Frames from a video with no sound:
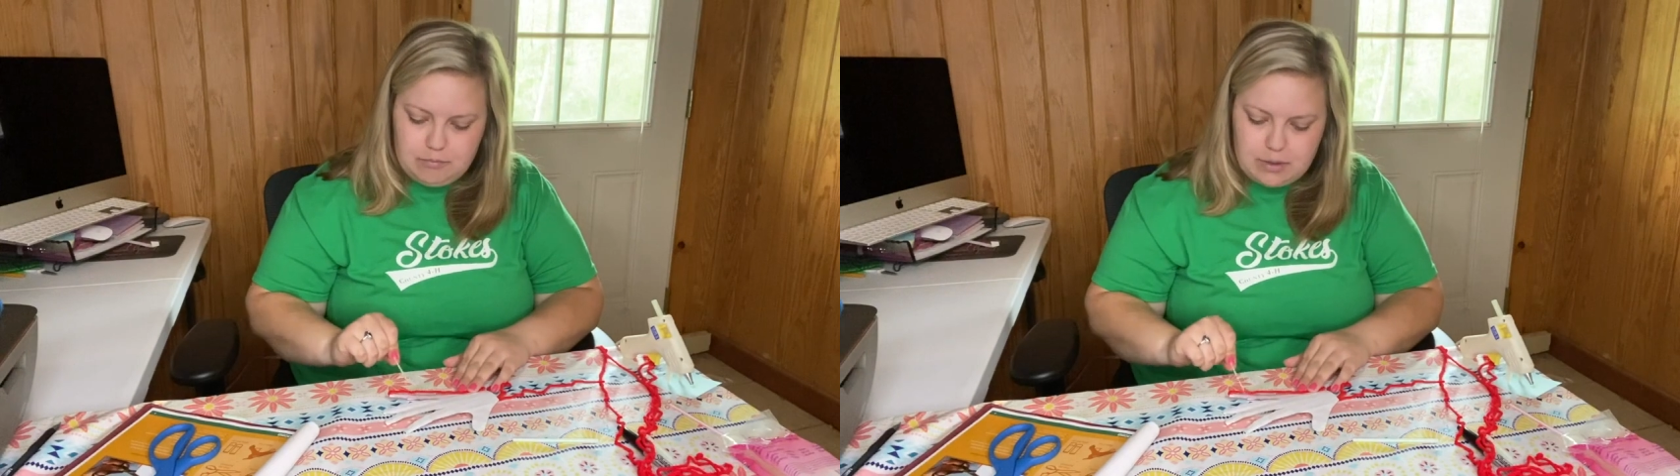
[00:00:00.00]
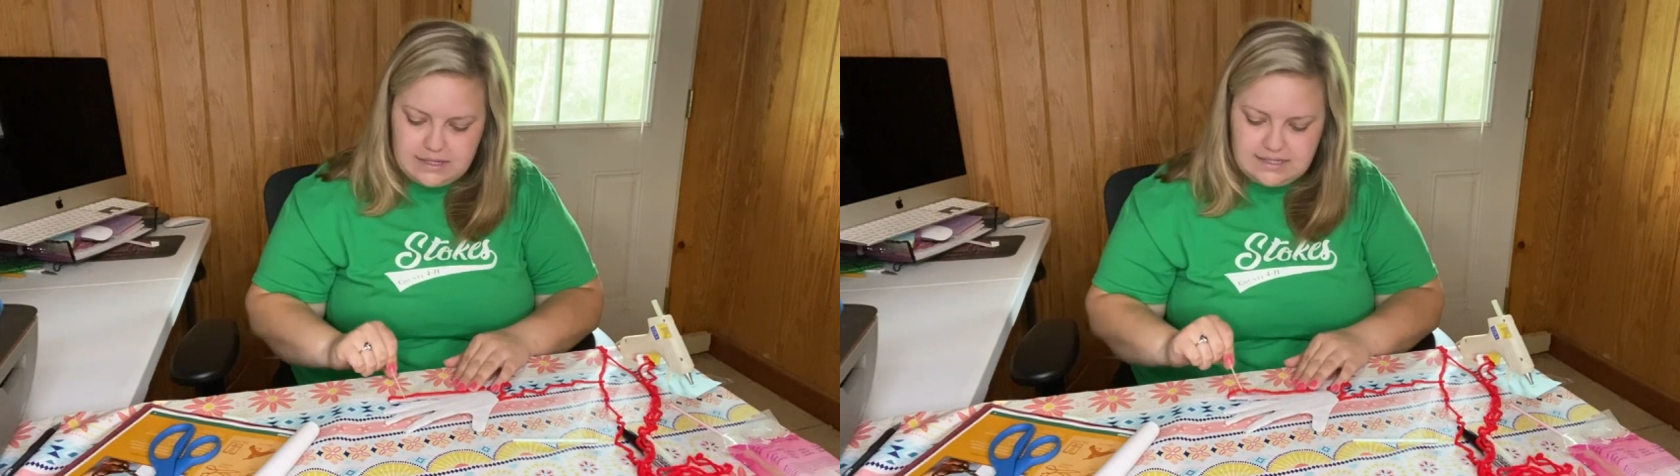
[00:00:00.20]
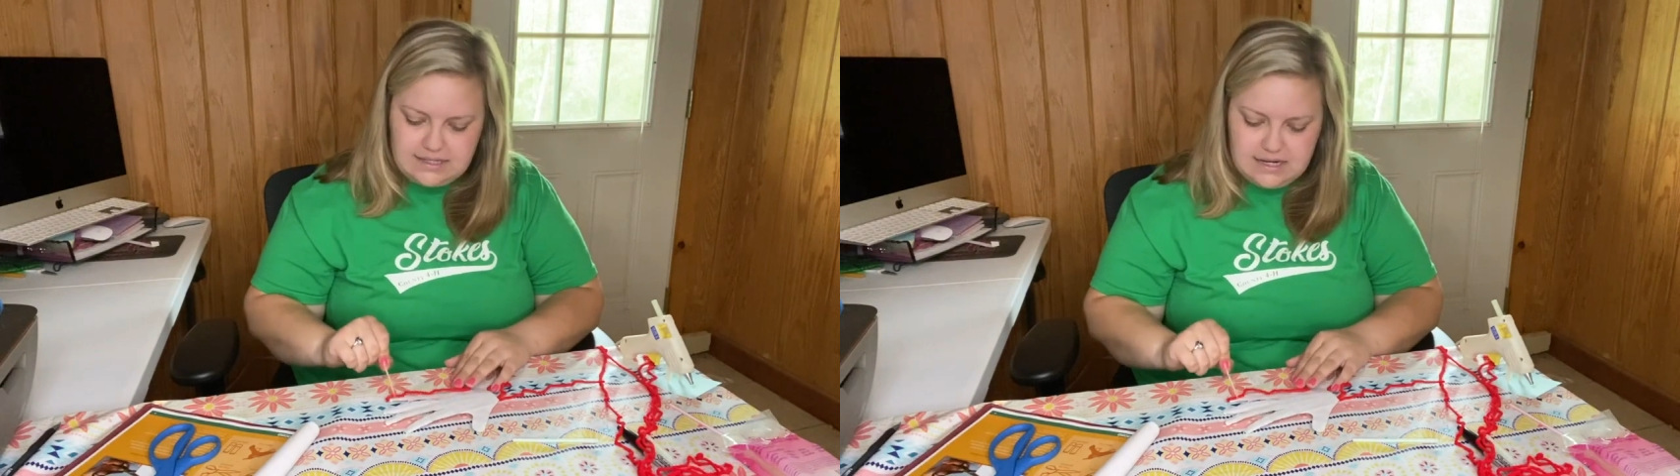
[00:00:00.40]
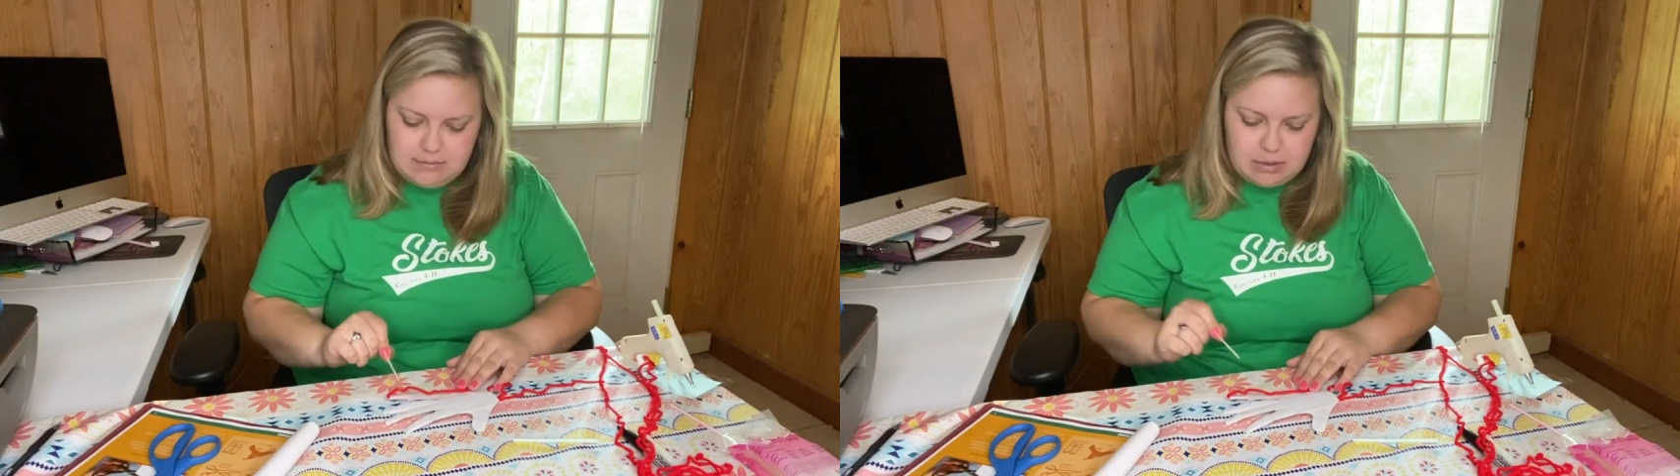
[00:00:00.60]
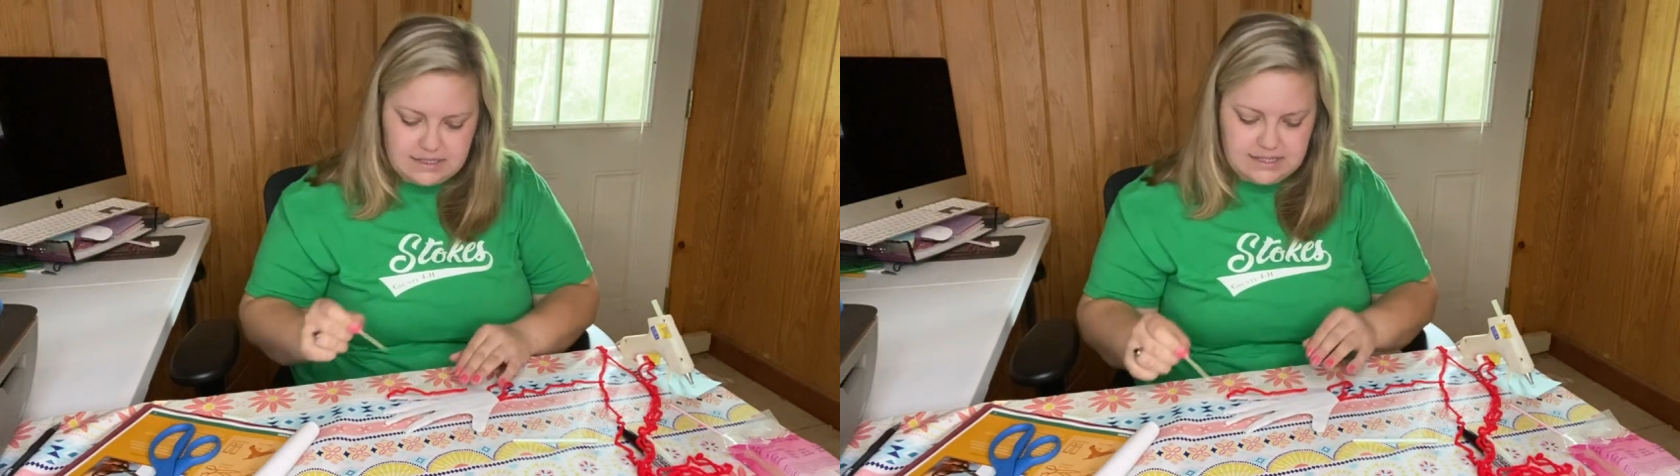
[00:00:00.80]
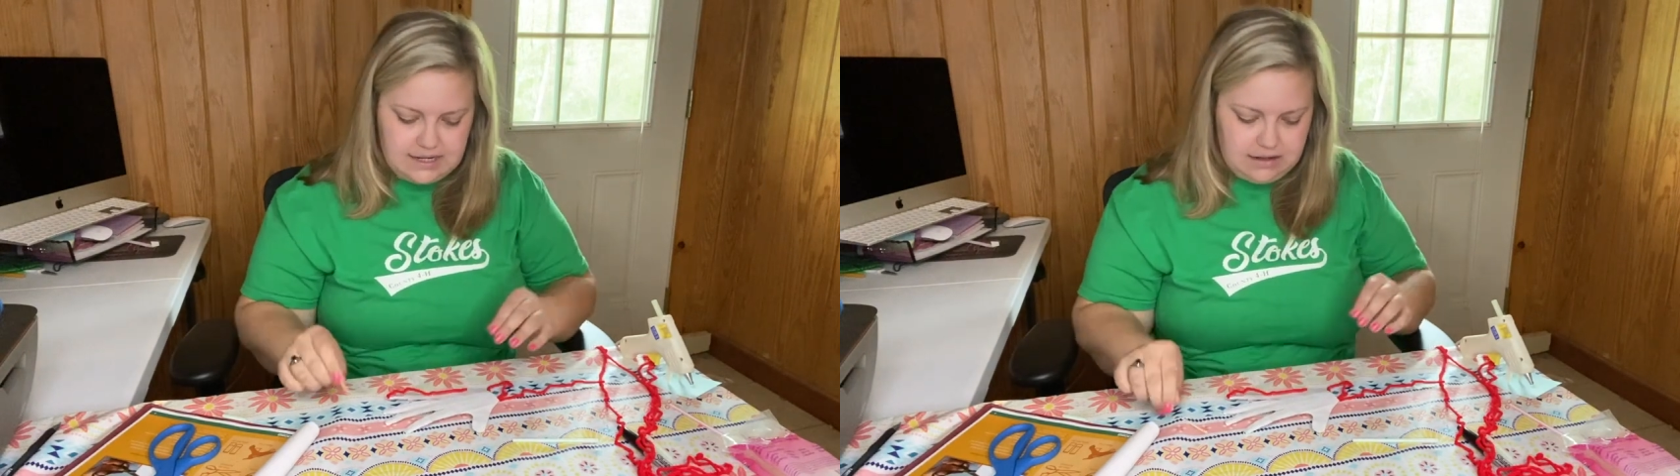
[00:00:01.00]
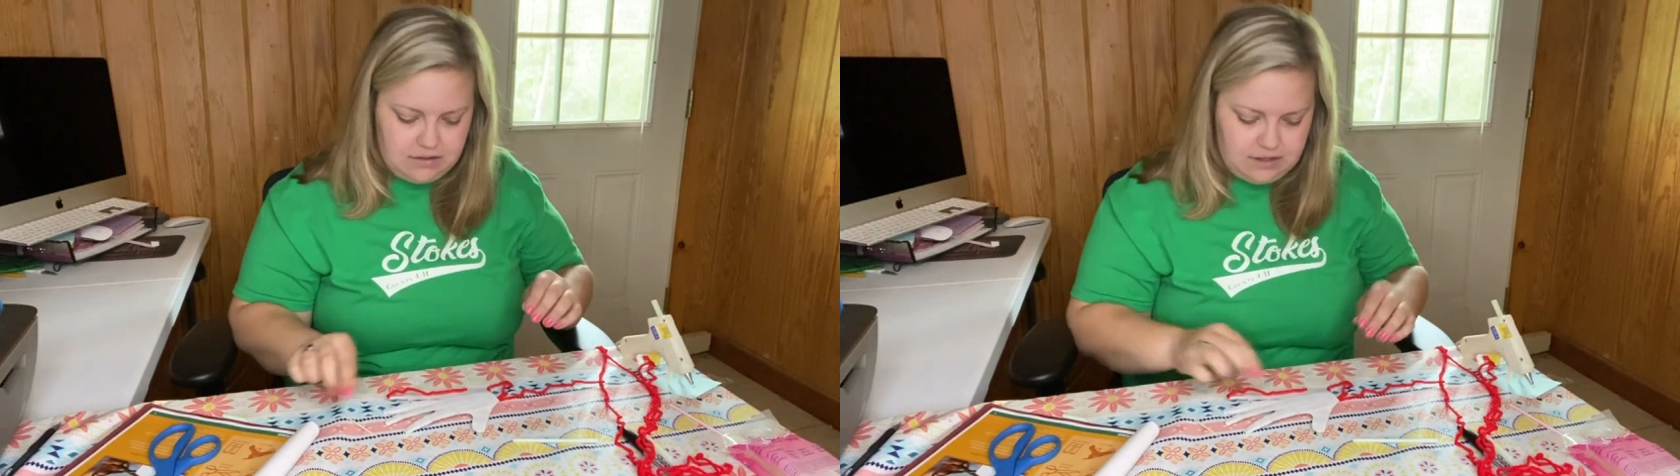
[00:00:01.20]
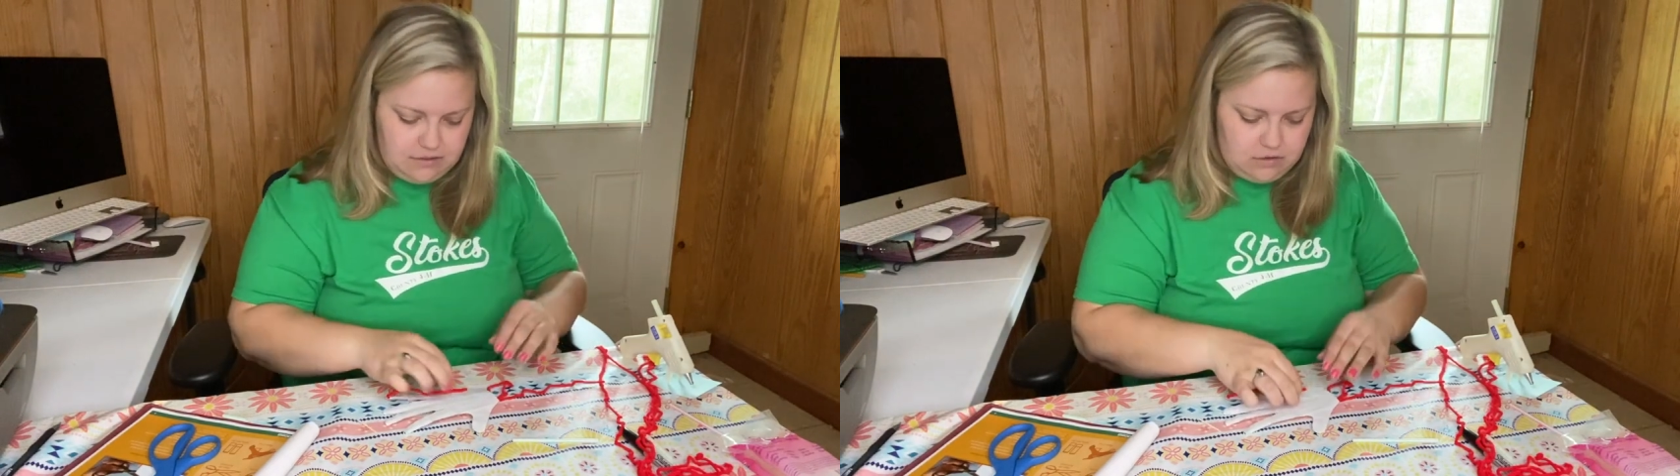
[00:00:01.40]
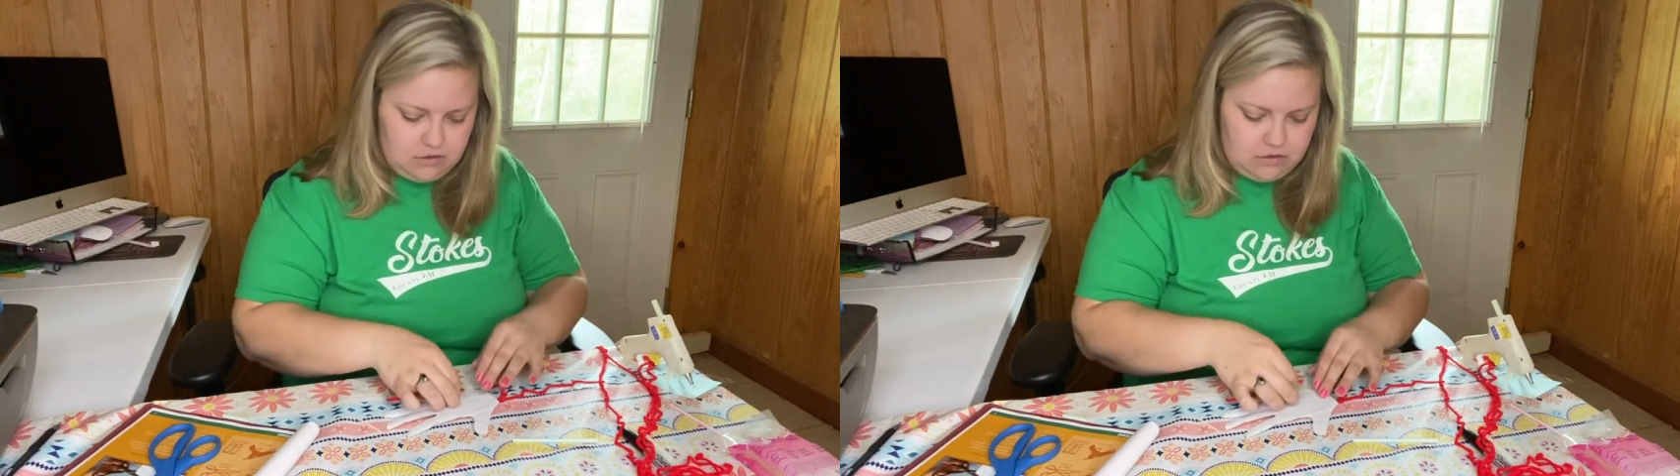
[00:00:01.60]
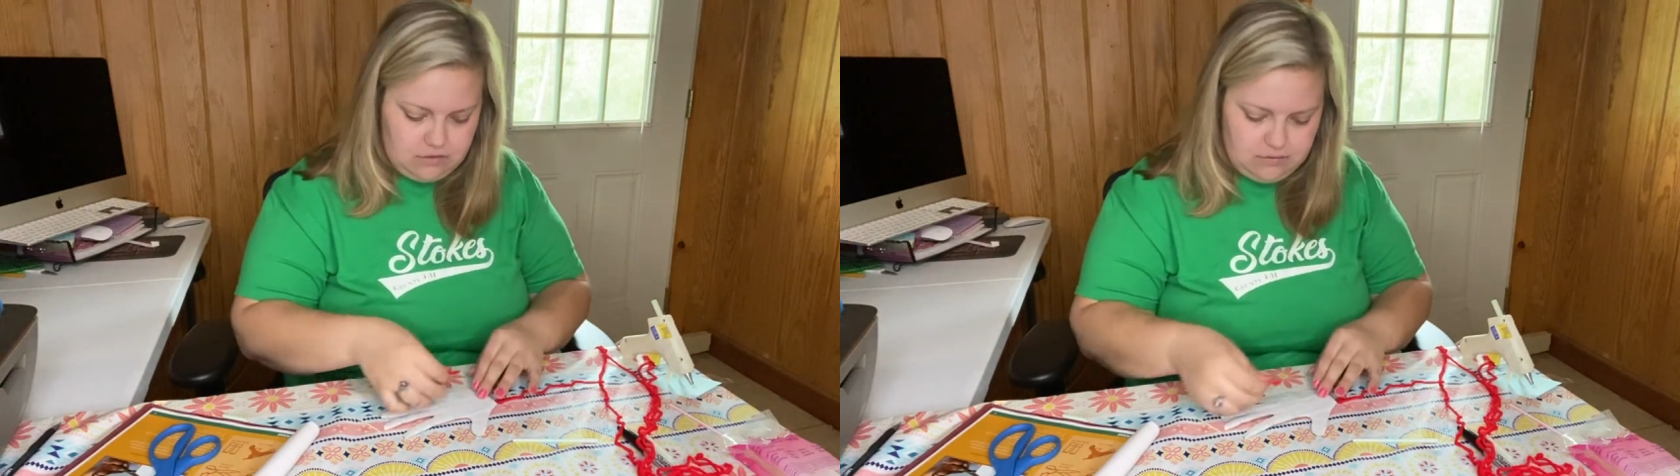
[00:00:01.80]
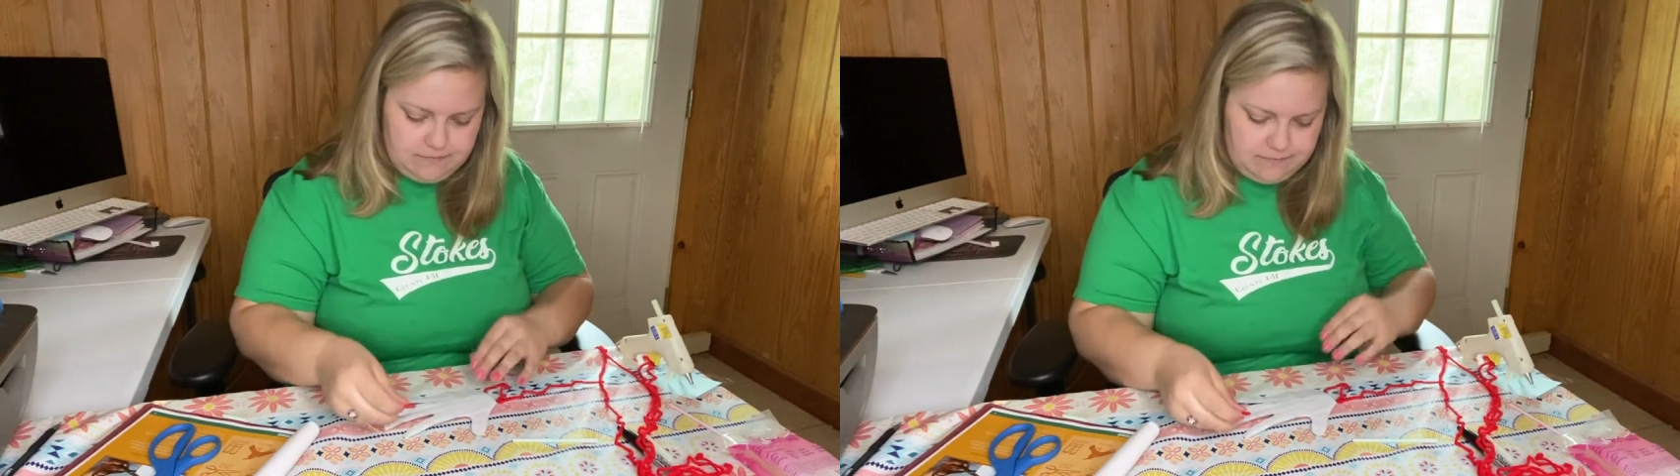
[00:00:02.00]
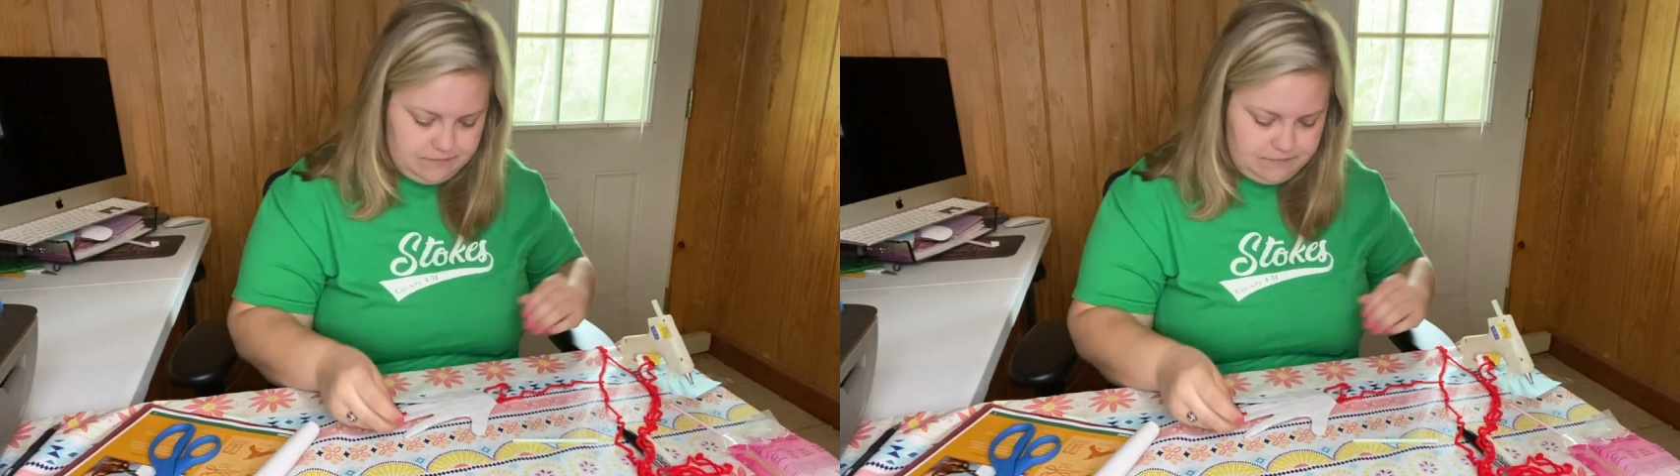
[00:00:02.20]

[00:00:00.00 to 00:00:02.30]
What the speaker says: press it down in the glue.